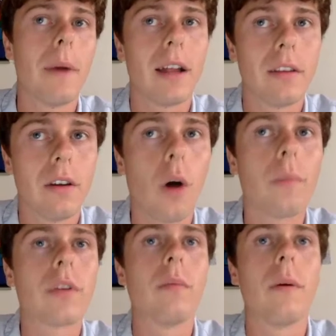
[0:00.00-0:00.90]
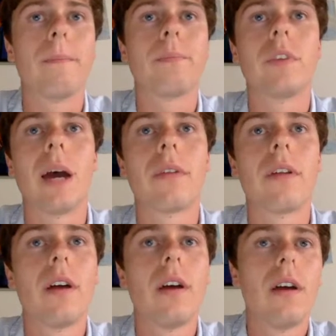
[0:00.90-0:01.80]
at the optimum
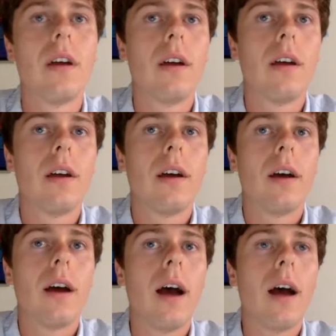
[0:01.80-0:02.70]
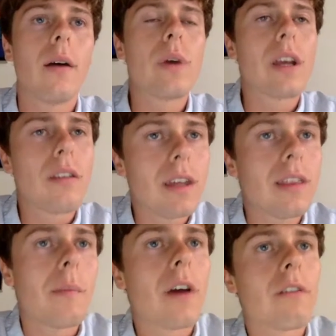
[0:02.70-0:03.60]
depth. We can see
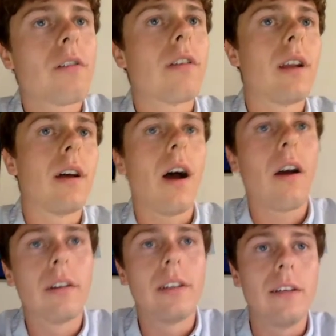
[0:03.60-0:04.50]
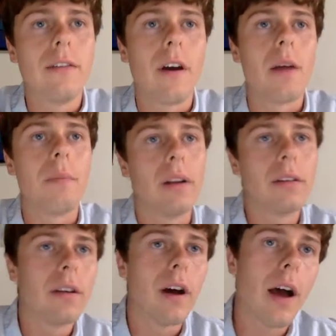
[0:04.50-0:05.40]
that Microsetella are indeed very
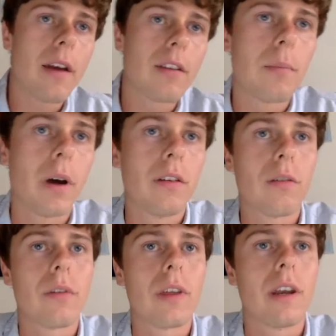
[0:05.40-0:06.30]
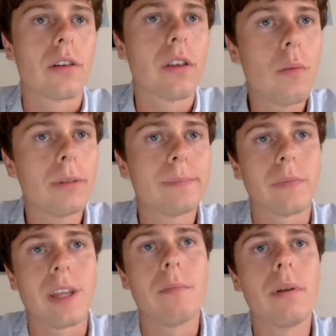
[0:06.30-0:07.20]
abundant. The highest abundance was in
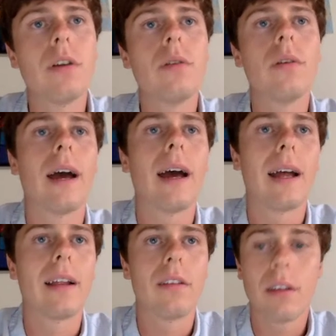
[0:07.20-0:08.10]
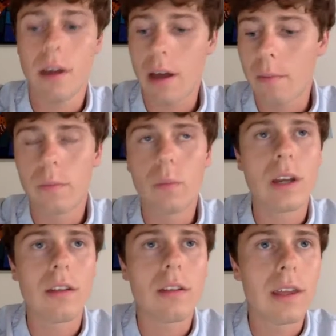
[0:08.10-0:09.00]
October in blue, and
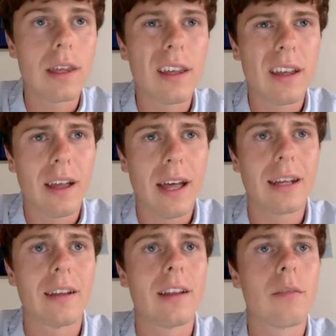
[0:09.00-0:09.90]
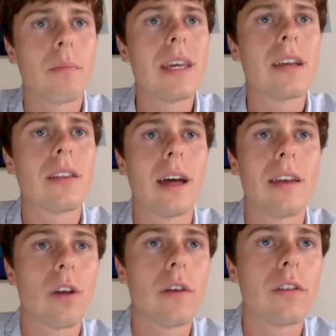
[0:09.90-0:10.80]
we can see at its peak
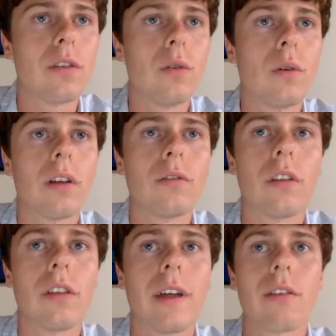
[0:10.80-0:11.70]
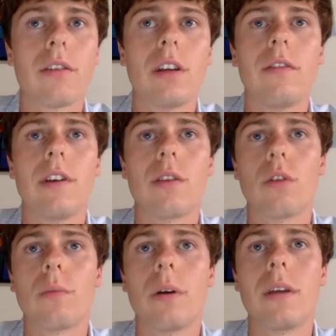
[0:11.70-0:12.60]
there's over 200,000
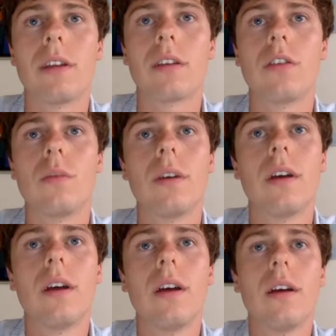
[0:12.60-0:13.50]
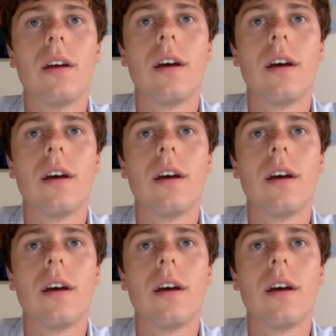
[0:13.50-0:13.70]
individuals per meter cubed,